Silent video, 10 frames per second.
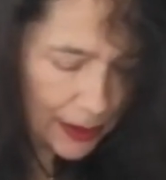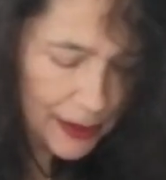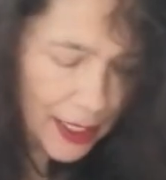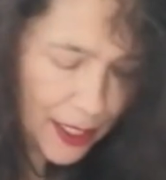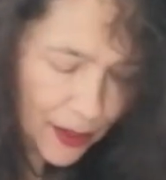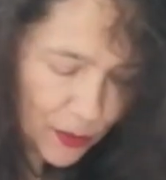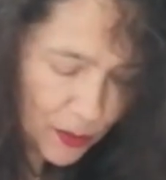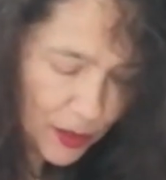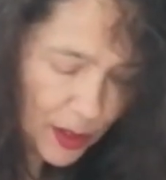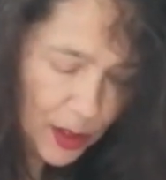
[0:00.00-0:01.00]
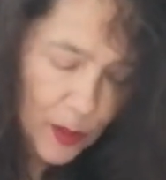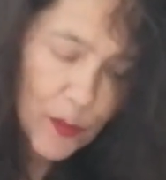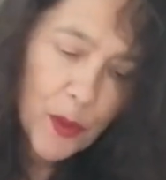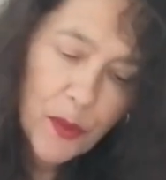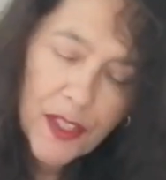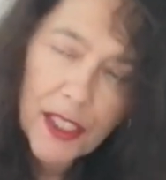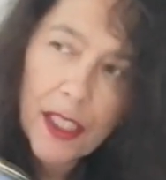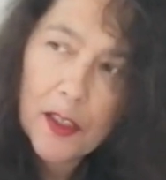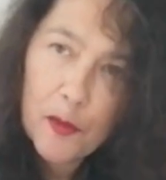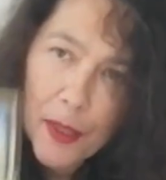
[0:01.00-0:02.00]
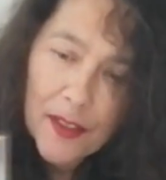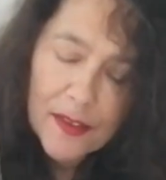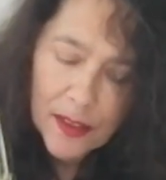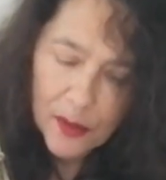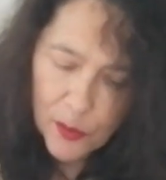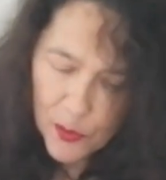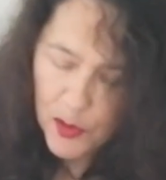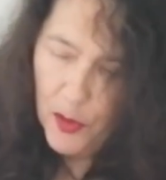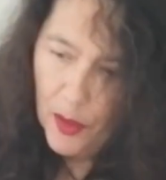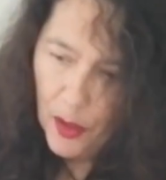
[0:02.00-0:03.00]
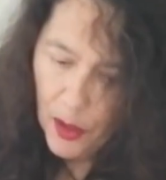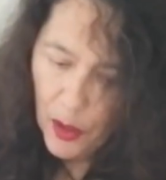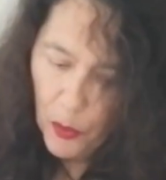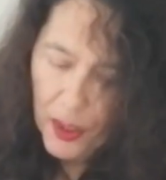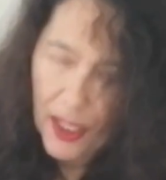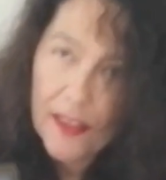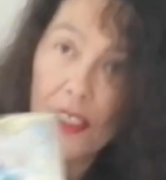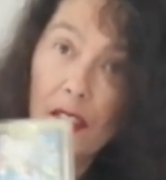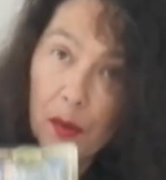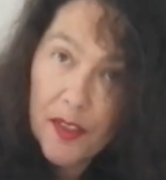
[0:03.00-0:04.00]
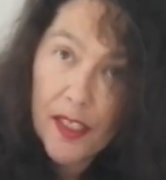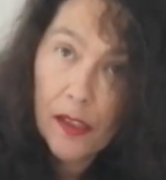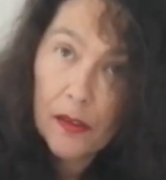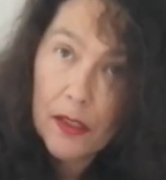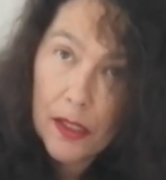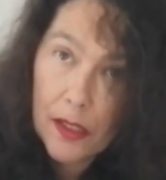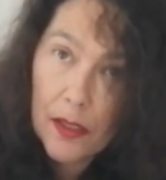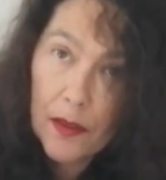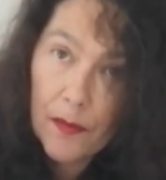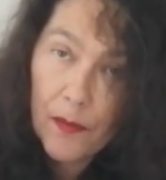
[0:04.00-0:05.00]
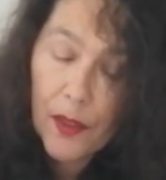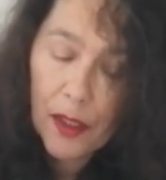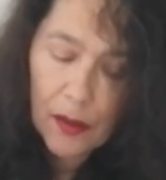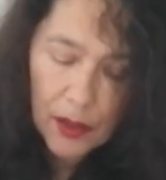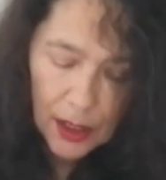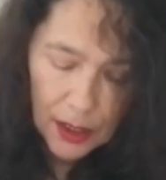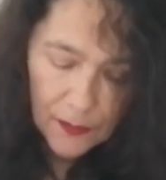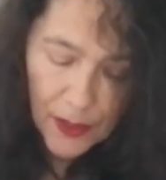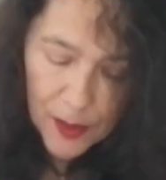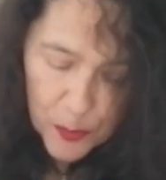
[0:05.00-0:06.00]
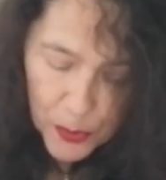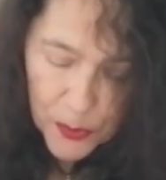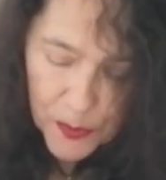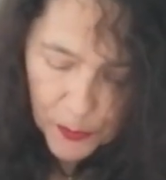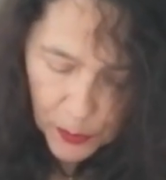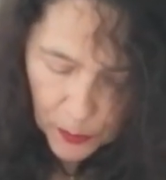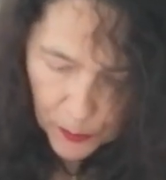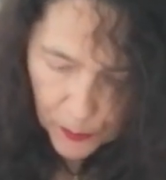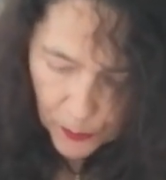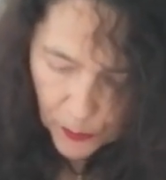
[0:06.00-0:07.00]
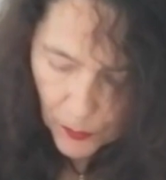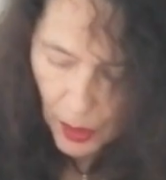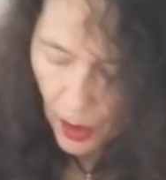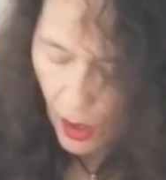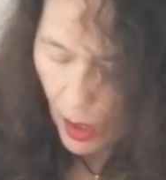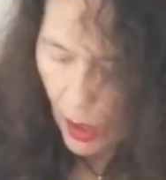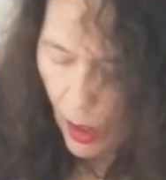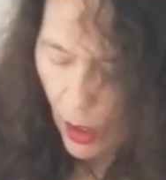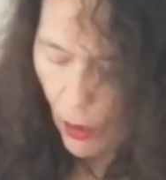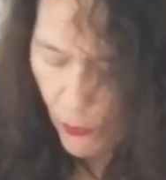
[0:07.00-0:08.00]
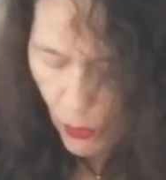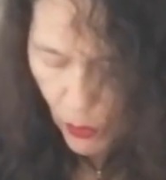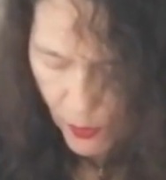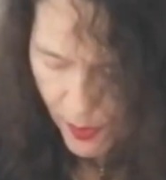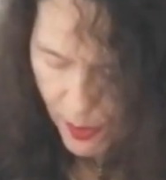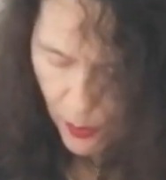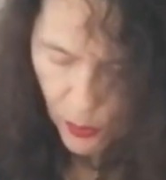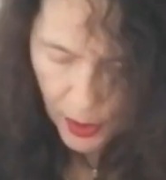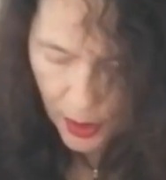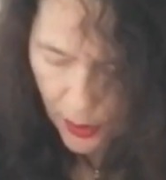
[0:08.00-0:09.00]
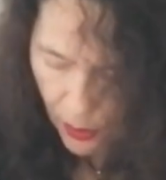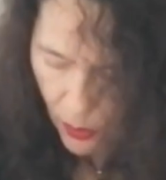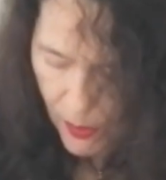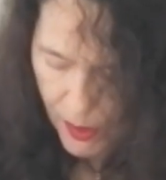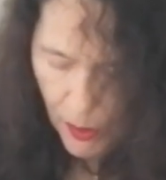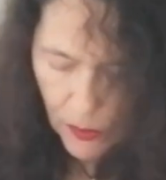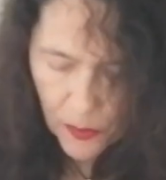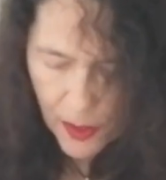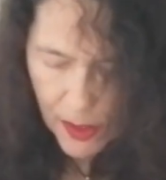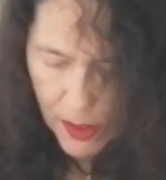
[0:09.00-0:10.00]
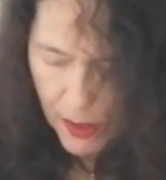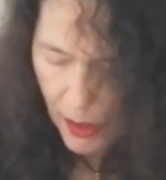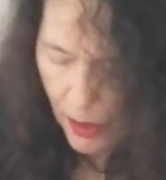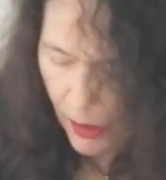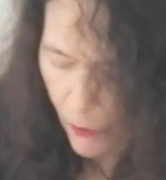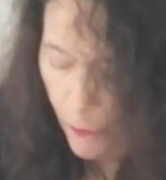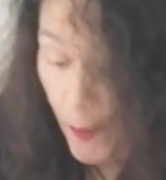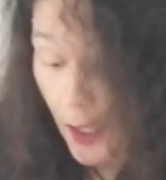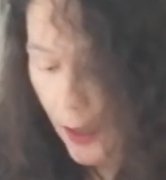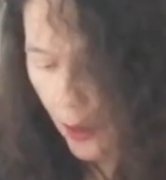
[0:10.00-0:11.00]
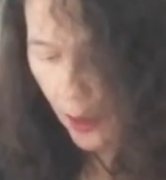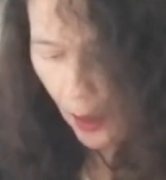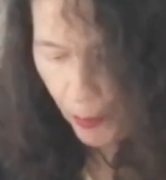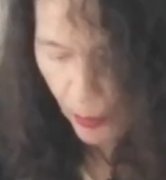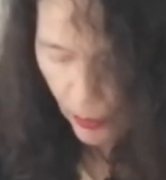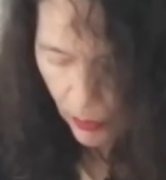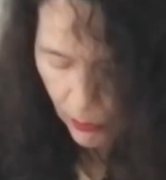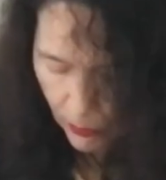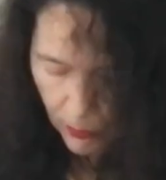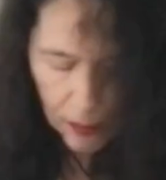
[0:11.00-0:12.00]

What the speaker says: And now, with the Nine of Pentacles, we're getting the results. Okay, and that's beautiful. Of course, with also this fire couple,